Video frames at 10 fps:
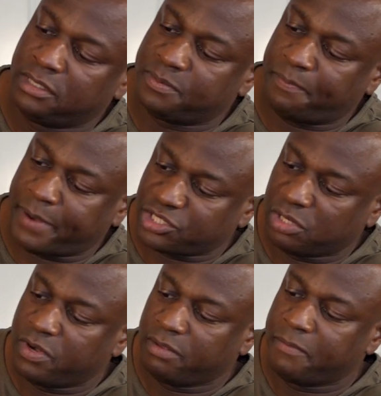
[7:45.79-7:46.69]
especially
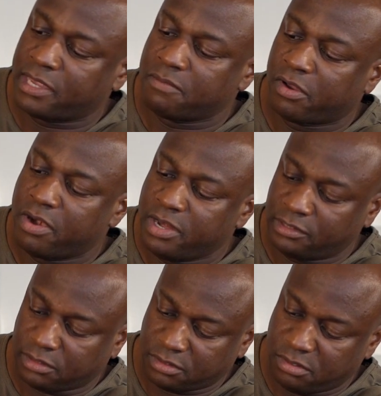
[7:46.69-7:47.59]
when you're making
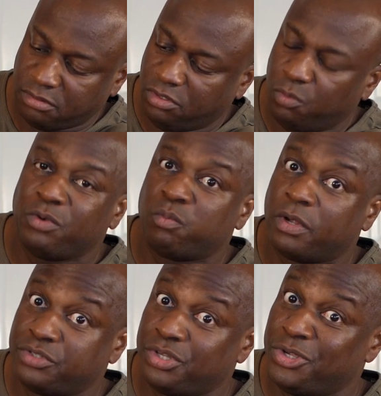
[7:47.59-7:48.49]
granitas, you would
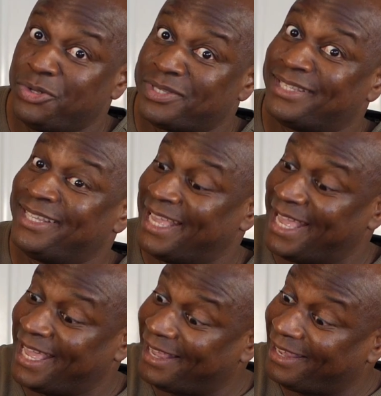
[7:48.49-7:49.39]
want to use
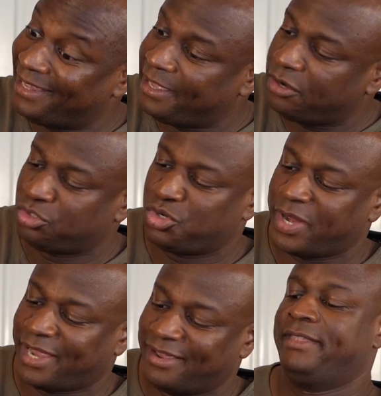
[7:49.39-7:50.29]
a little
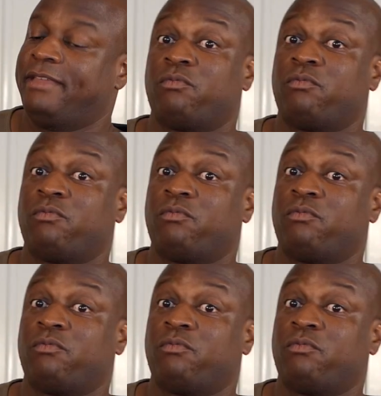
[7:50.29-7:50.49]
trick that